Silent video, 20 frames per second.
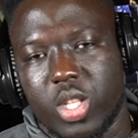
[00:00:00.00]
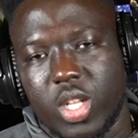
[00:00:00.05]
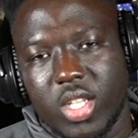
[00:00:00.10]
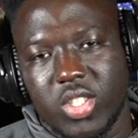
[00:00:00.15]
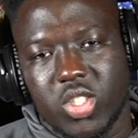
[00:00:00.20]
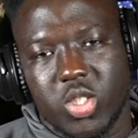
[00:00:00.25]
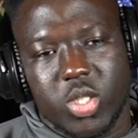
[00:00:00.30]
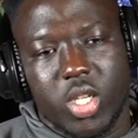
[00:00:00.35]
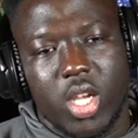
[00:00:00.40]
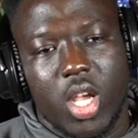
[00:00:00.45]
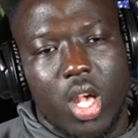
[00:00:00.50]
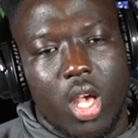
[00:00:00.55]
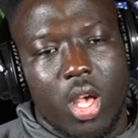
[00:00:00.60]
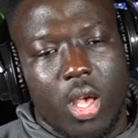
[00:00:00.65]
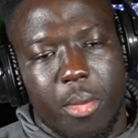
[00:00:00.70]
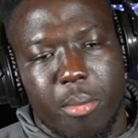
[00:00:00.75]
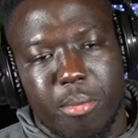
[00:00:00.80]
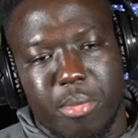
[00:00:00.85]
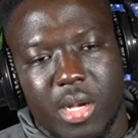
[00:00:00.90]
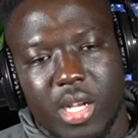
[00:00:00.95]
an injury.
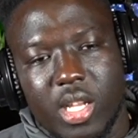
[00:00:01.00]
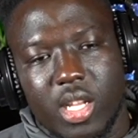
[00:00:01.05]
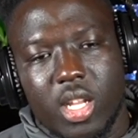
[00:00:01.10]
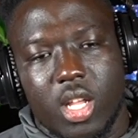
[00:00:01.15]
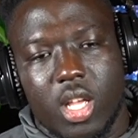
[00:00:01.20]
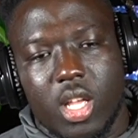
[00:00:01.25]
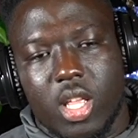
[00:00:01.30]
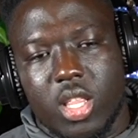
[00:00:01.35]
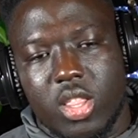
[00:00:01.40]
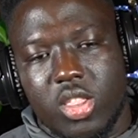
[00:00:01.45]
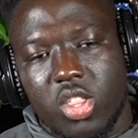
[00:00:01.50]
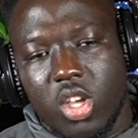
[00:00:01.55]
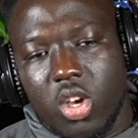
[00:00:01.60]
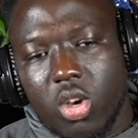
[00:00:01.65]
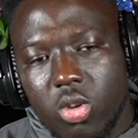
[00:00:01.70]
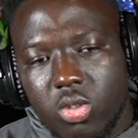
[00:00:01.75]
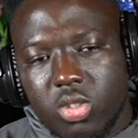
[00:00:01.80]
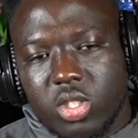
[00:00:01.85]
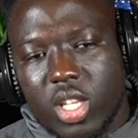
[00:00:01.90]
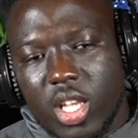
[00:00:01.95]
But
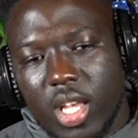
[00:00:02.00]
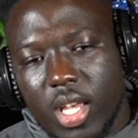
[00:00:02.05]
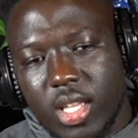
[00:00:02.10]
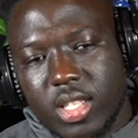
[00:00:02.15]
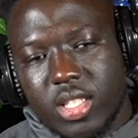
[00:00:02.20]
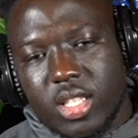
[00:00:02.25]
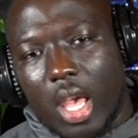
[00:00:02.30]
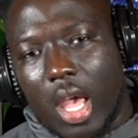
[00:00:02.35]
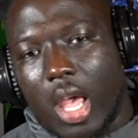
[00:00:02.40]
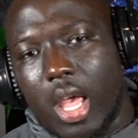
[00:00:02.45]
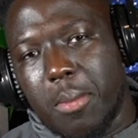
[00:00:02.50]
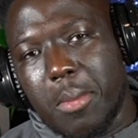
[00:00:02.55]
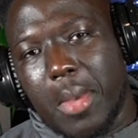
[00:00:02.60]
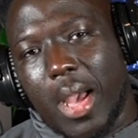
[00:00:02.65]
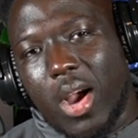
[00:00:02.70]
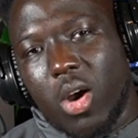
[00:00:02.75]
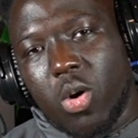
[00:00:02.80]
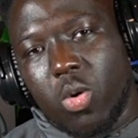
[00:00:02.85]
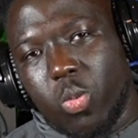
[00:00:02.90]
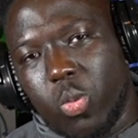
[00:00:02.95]
those kids came
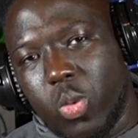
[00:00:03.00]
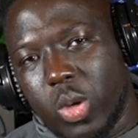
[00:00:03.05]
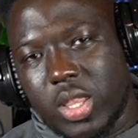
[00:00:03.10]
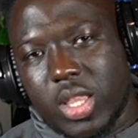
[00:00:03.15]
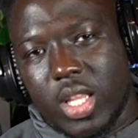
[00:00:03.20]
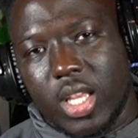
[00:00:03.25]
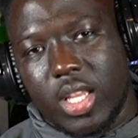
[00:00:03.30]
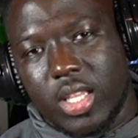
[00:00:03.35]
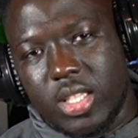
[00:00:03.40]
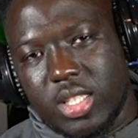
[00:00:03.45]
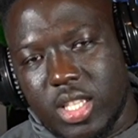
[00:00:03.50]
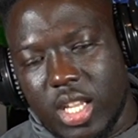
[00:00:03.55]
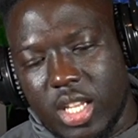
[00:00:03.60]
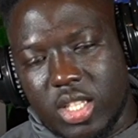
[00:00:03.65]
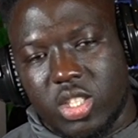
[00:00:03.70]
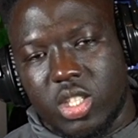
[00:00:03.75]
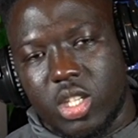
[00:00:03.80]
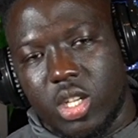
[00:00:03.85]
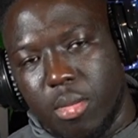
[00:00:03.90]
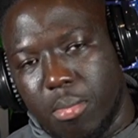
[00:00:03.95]
out with the
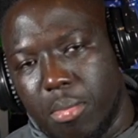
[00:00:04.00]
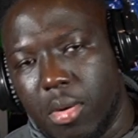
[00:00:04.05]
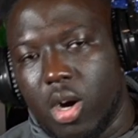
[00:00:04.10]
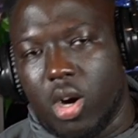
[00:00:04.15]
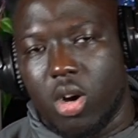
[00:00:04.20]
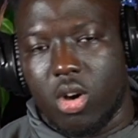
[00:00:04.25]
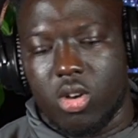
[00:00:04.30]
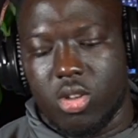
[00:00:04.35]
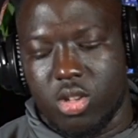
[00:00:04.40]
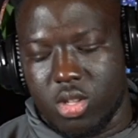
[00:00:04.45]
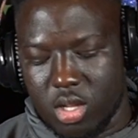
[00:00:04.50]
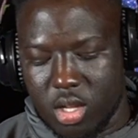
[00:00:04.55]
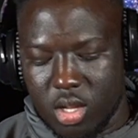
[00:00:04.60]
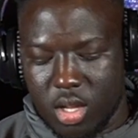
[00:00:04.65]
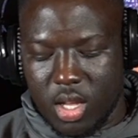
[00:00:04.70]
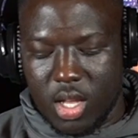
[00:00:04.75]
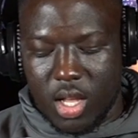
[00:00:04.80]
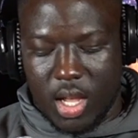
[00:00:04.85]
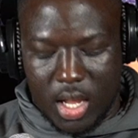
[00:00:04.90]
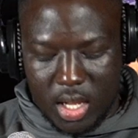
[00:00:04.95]
intention to ball.
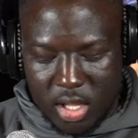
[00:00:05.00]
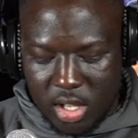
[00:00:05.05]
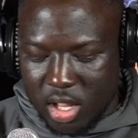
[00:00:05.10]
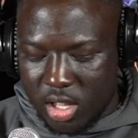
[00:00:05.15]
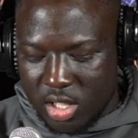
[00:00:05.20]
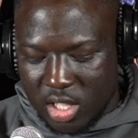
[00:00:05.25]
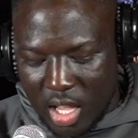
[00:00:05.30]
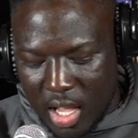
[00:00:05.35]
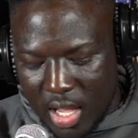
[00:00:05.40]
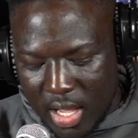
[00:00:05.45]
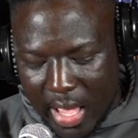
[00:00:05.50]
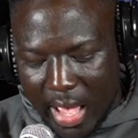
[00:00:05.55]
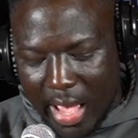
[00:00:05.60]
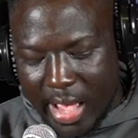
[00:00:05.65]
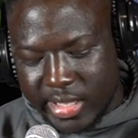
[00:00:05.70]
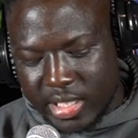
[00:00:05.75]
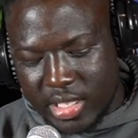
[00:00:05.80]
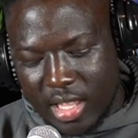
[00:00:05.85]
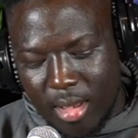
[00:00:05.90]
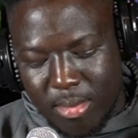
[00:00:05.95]
And the young
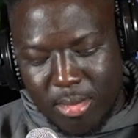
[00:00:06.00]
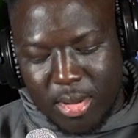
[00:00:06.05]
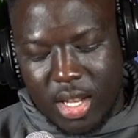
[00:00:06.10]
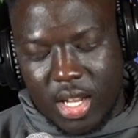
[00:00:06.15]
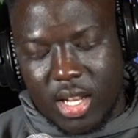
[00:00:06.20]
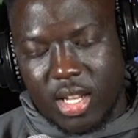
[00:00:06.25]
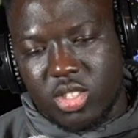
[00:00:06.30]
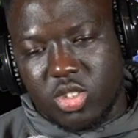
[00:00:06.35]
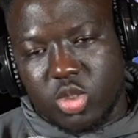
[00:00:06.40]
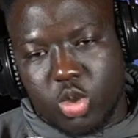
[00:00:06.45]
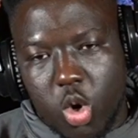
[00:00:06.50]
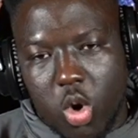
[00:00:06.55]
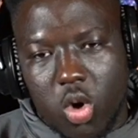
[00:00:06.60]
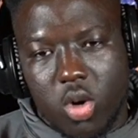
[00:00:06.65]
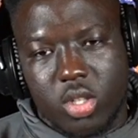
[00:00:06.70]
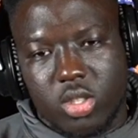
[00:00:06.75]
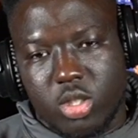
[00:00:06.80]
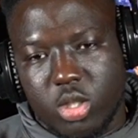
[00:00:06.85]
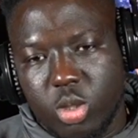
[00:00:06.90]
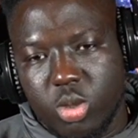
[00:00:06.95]
guys coming in and
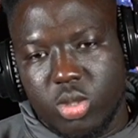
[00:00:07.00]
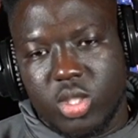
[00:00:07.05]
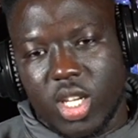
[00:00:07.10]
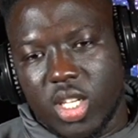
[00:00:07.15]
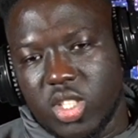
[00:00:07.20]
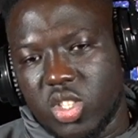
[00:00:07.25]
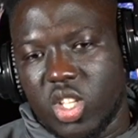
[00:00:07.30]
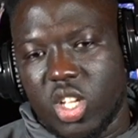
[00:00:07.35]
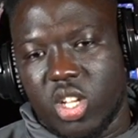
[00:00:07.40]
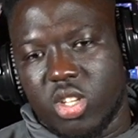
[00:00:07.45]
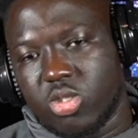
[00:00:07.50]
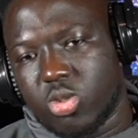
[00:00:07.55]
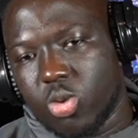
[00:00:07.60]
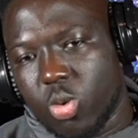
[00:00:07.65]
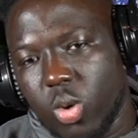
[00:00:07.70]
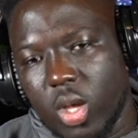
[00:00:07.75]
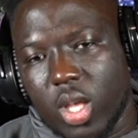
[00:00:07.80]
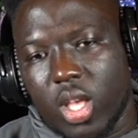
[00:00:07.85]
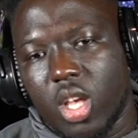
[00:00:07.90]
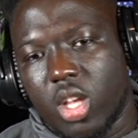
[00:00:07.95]
scoring 2 touchdowns
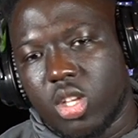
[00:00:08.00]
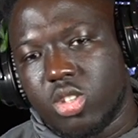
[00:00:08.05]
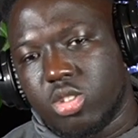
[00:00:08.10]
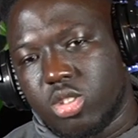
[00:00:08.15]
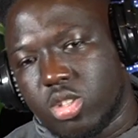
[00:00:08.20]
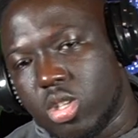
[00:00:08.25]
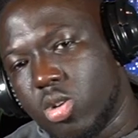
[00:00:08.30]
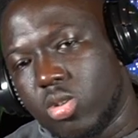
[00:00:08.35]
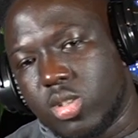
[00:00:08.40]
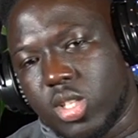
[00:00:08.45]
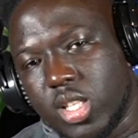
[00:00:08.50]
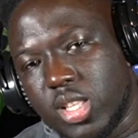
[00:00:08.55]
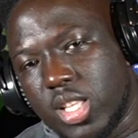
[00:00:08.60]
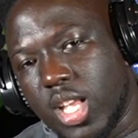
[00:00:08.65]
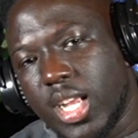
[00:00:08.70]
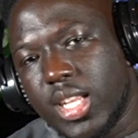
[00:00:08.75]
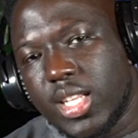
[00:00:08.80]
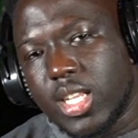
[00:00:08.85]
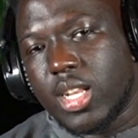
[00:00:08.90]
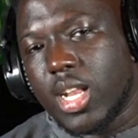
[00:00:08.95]
quick showed that
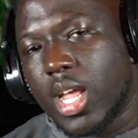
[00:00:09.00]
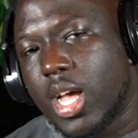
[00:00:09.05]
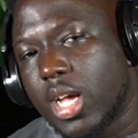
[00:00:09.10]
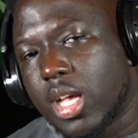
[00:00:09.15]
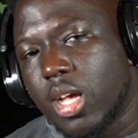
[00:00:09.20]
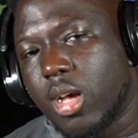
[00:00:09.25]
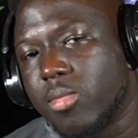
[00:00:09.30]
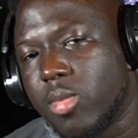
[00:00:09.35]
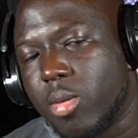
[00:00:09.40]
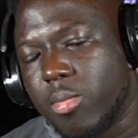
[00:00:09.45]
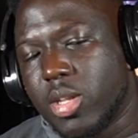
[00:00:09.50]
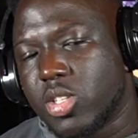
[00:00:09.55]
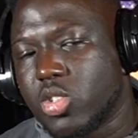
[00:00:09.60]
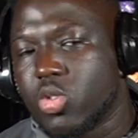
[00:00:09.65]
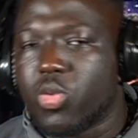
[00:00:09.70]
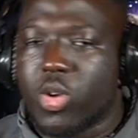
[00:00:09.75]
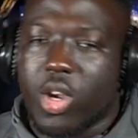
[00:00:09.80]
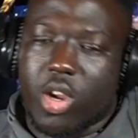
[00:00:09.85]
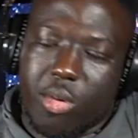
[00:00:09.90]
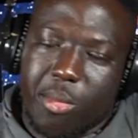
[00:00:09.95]
they did not come to mess
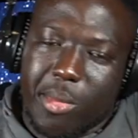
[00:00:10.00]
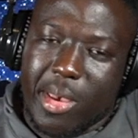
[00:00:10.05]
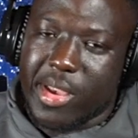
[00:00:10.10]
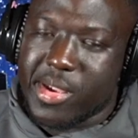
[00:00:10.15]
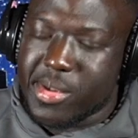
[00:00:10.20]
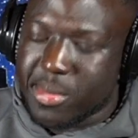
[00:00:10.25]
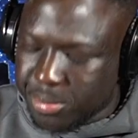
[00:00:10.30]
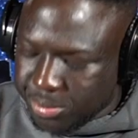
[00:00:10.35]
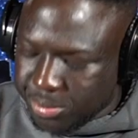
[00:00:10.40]
around, man.